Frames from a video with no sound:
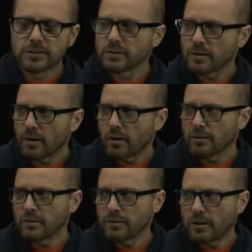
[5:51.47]
so you
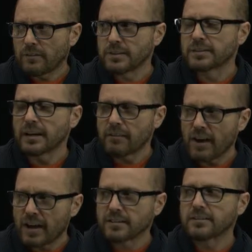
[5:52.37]
obviously have
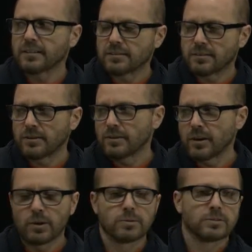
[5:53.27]
access to your
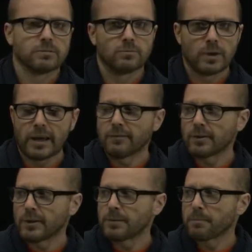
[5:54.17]
notes and
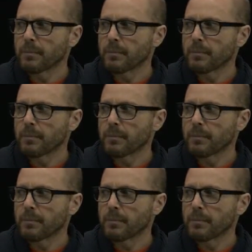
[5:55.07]
whatever,